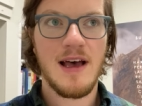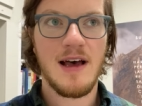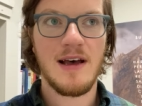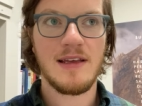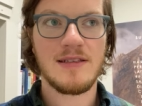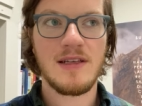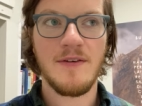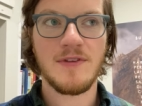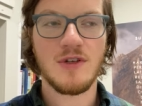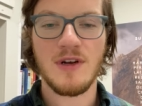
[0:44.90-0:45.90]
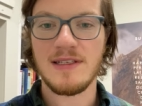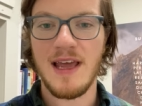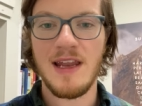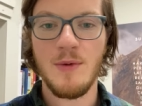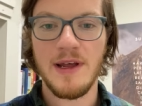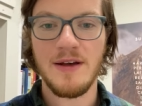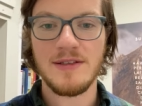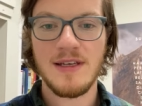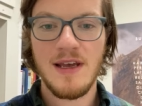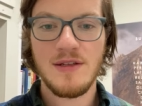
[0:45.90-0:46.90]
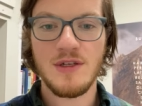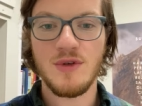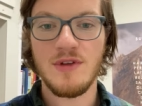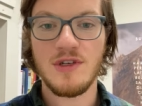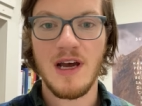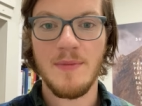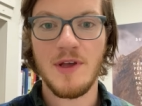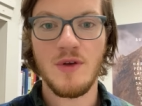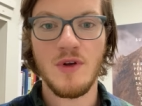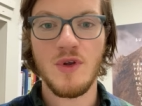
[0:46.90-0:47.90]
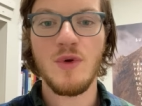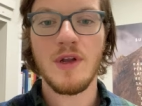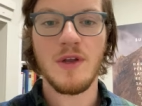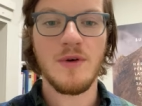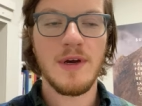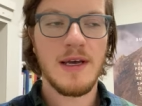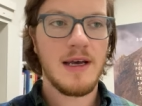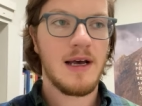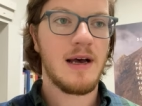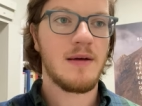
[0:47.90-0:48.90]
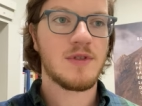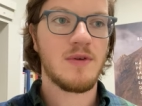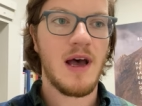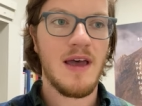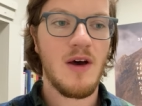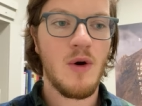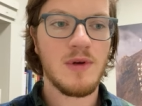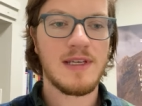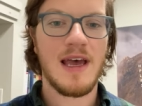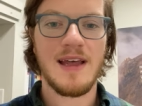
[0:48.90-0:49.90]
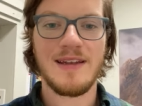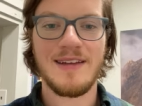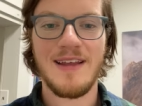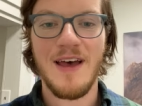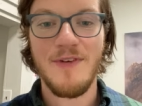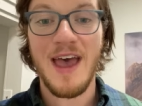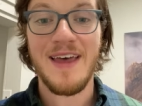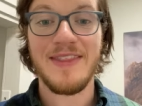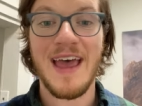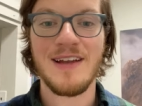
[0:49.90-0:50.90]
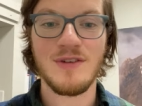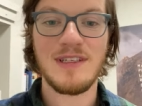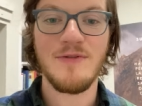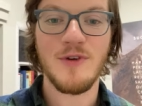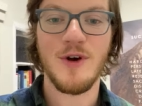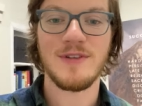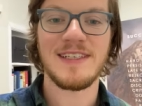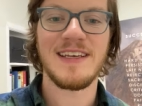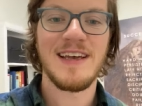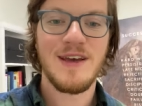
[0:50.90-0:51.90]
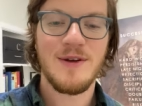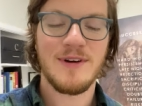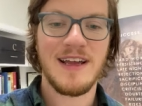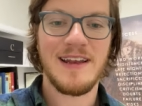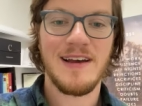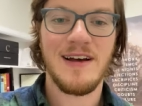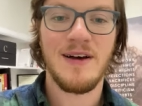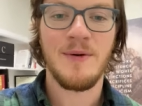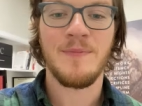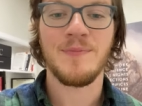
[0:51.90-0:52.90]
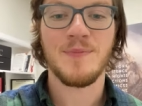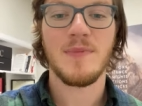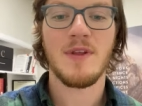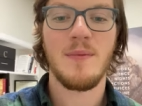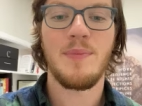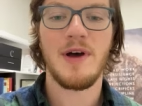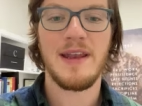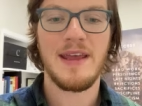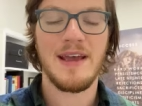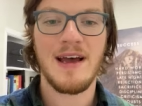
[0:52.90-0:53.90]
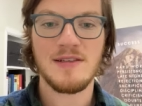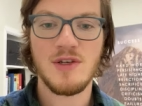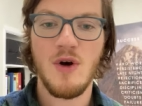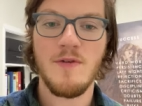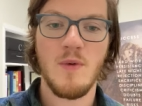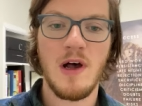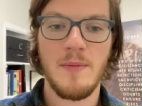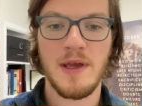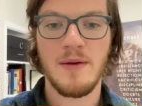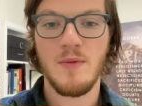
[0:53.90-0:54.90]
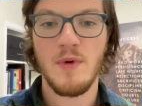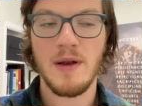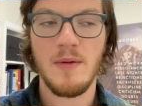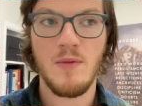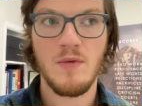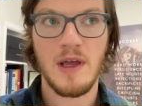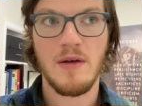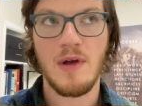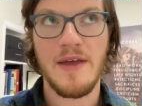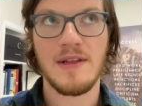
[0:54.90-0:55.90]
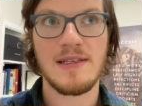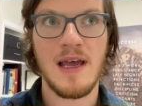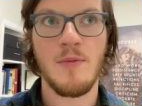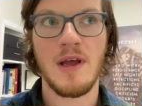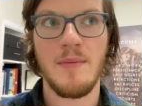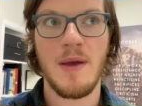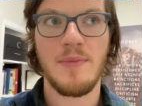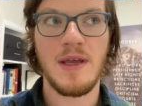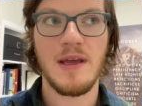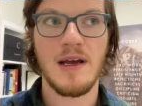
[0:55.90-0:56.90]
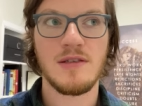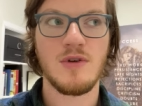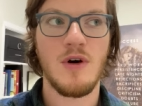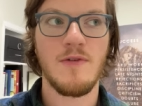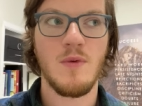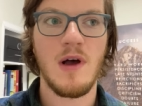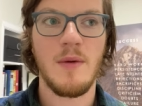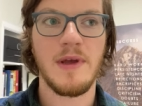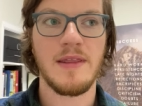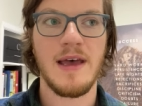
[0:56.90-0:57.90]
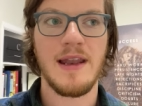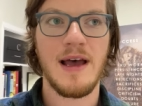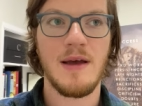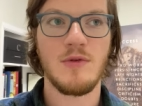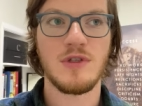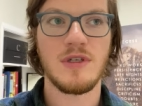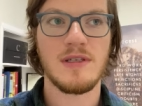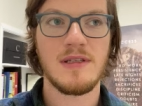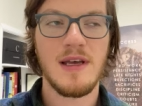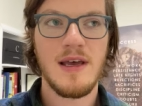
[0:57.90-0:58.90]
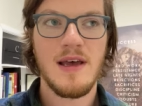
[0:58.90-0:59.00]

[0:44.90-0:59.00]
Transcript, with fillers: uh, it's tough to trust anyone else to do the job that you know you can do. Um, so I always had have had that difficulty, right? Um, but it got so overwhelming when like at the time when i met pete it got so overwhelming that i was just